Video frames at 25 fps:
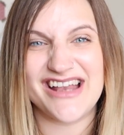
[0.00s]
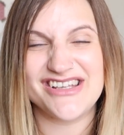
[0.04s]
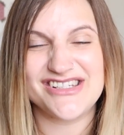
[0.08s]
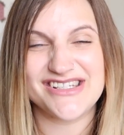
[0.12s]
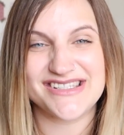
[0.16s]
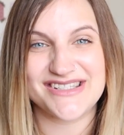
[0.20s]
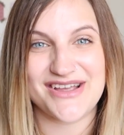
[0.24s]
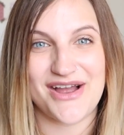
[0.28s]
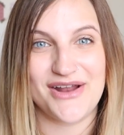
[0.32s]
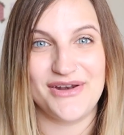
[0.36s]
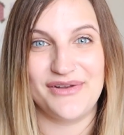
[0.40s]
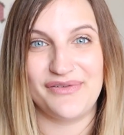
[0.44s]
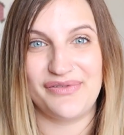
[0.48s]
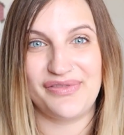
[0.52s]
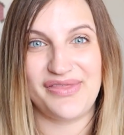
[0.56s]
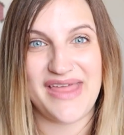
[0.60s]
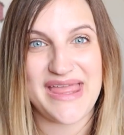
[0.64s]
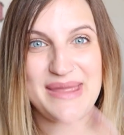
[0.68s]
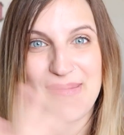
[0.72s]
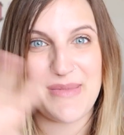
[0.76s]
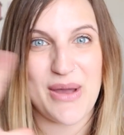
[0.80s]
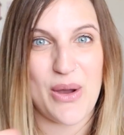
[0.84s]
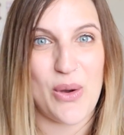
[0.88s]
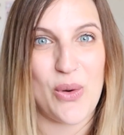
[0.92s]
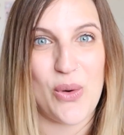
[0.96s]
and just kind of
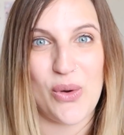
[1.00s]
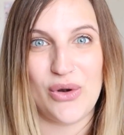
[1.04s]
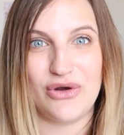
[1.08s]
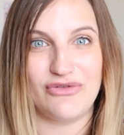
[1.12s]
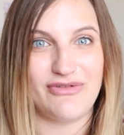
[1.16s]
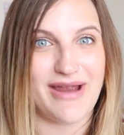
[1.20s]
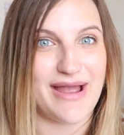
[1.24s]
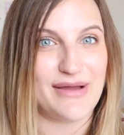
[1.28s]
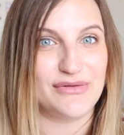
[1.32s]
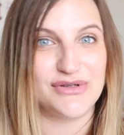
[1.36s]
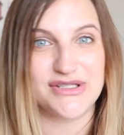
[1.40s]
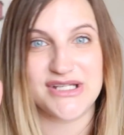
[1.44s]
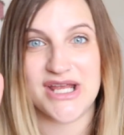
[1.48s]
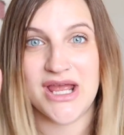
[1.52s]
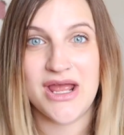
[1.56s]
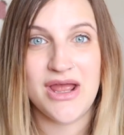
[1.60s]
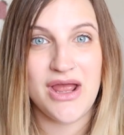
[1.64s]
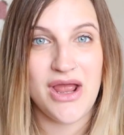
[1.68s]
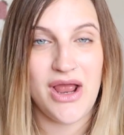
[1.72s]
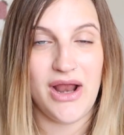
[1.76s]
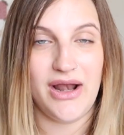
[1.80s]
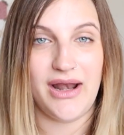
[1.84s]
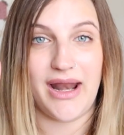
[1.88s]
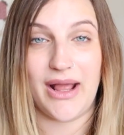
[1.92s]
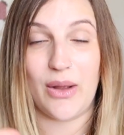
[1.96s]
theme it all around
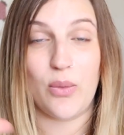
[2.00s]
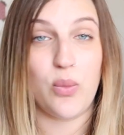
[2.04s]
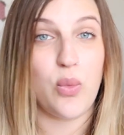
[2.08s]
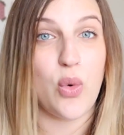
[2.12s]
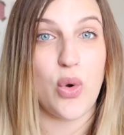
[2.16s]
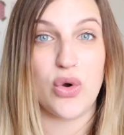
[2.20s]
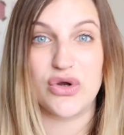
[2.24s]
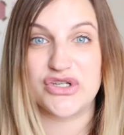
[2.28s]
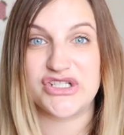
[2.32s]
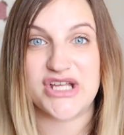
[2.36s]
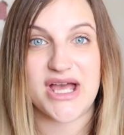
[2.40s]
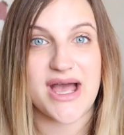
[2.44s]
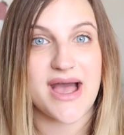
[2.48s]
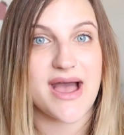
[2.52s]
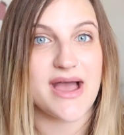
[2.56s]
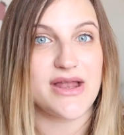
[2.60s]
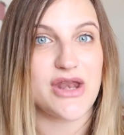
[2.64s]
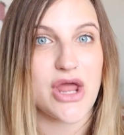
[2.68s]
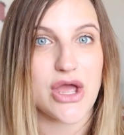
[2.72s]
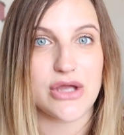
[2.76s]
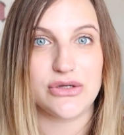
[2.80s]
like water,